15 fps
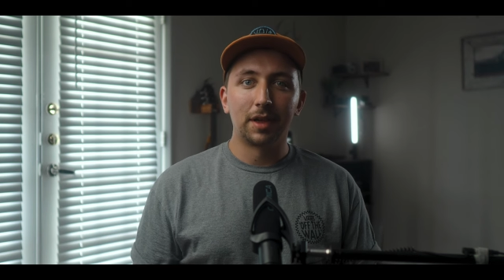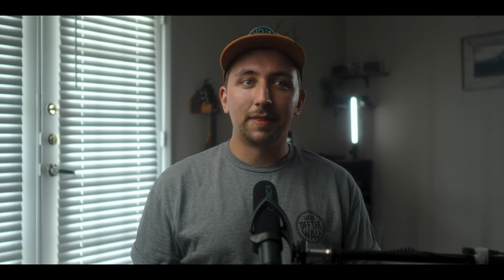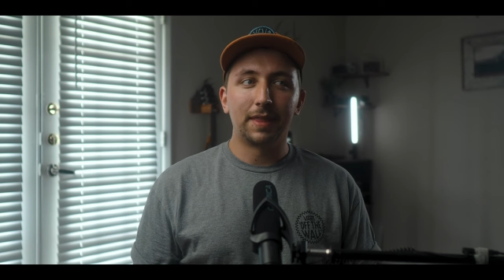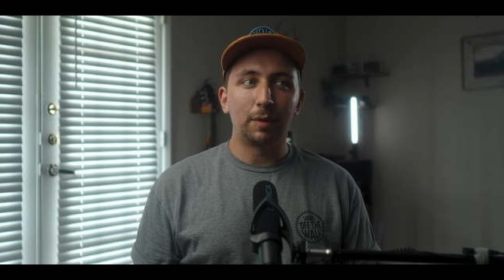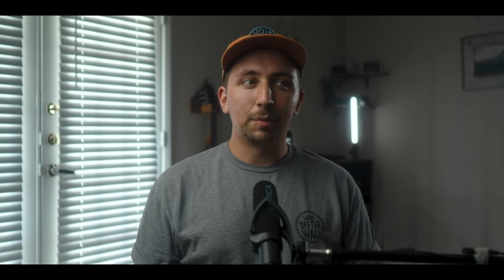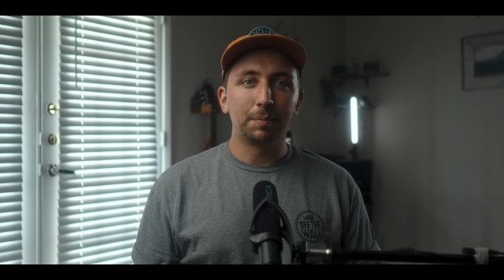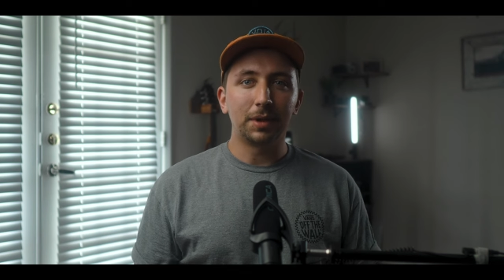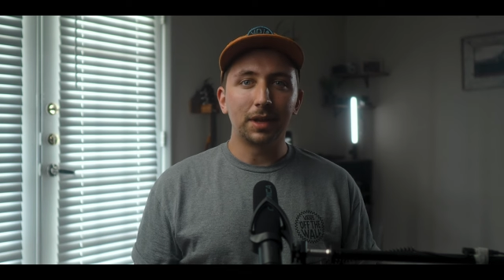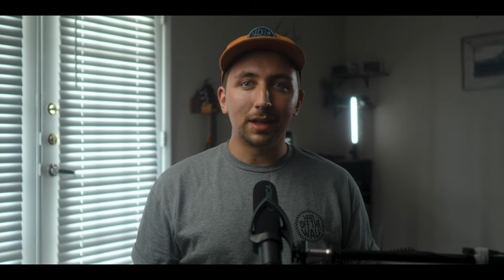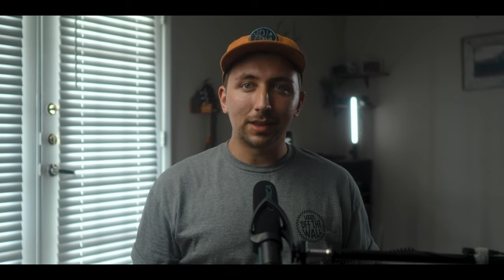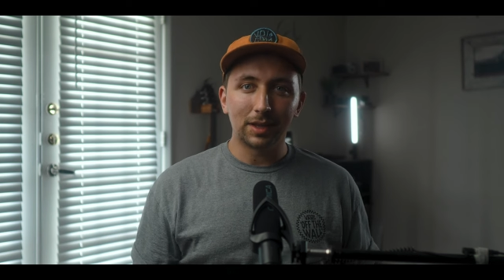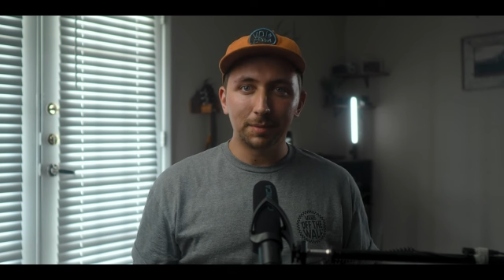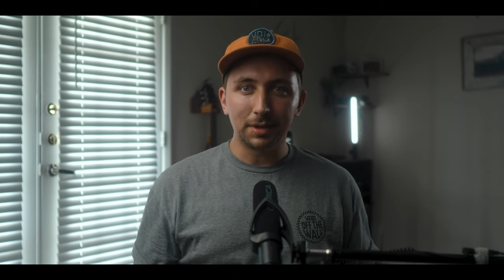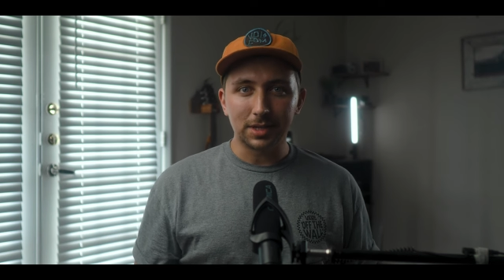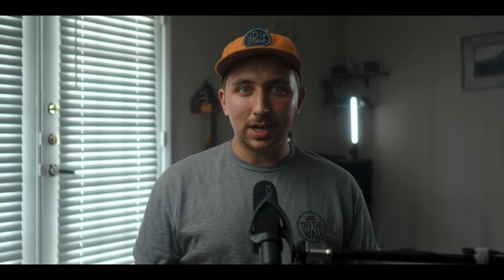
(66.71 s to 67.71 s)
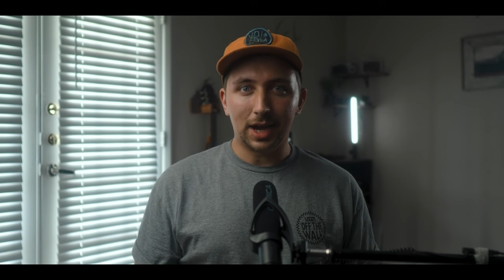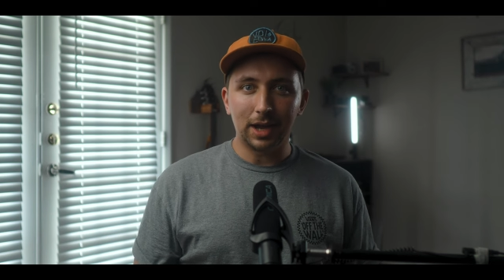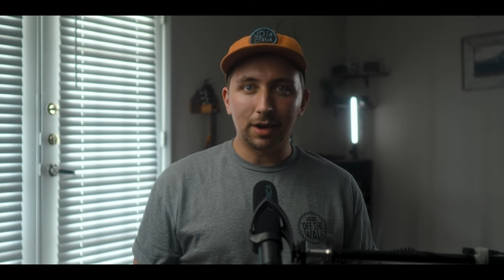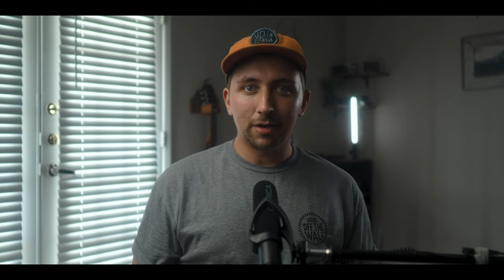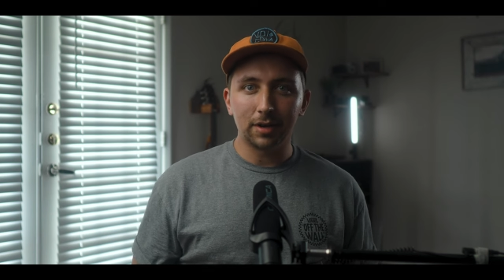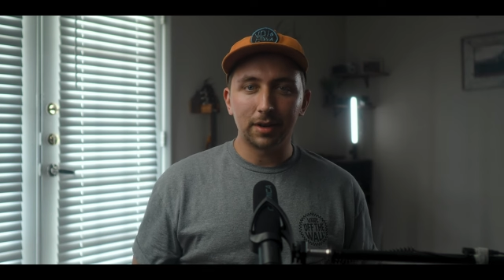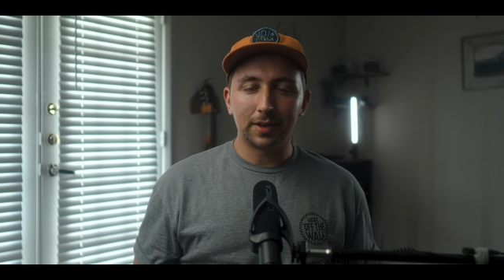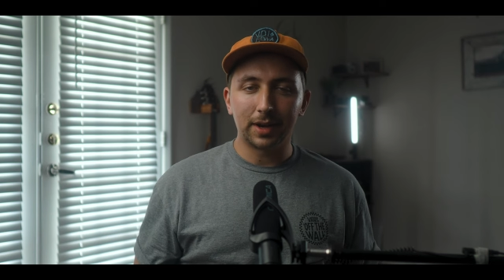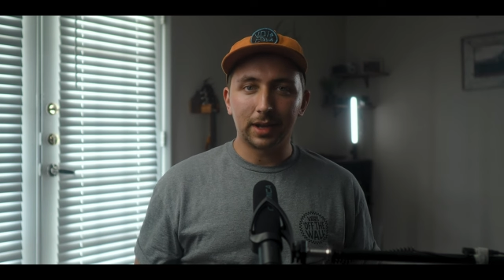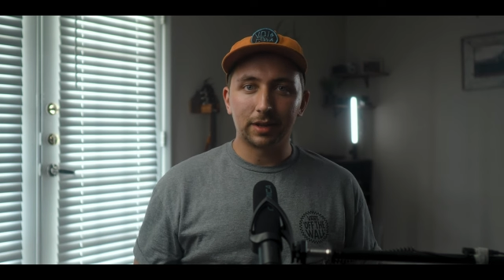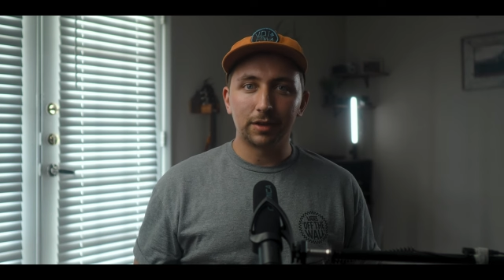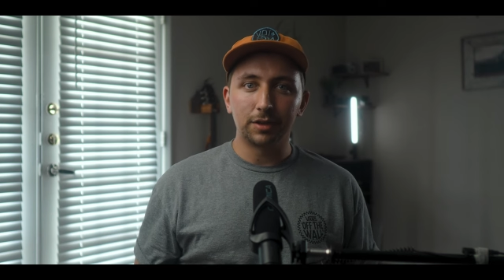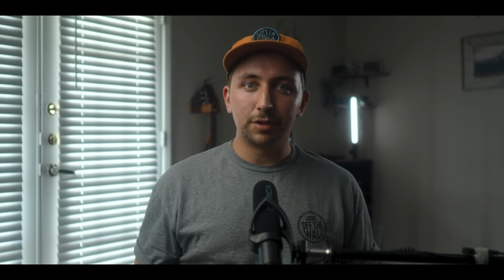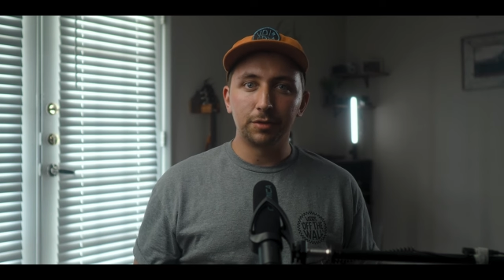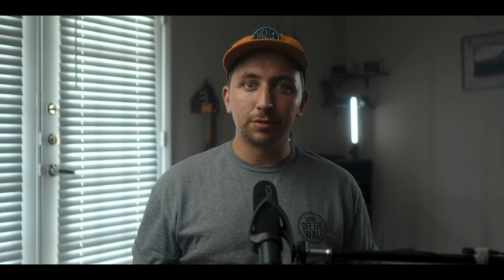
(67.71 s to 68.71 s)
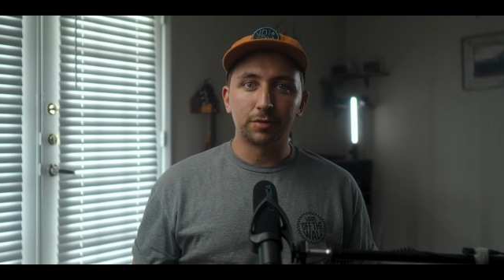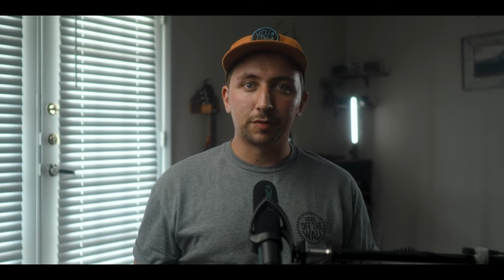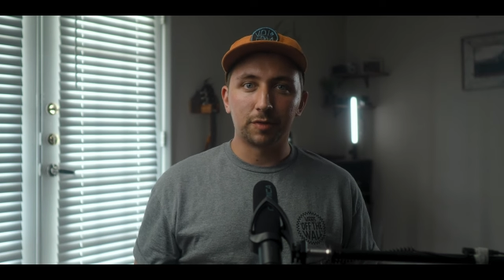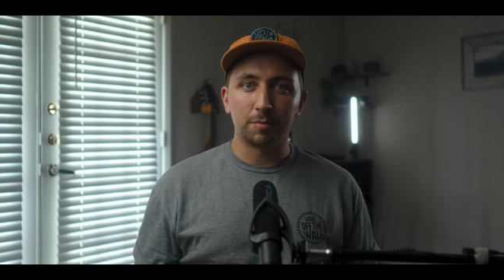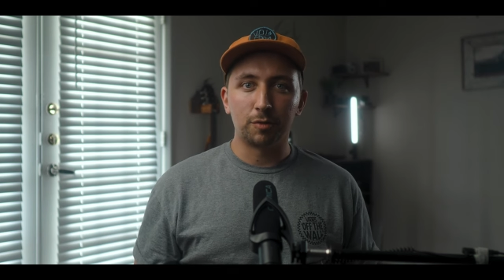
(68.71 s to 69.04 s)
that would be a little bit tighter than I could use for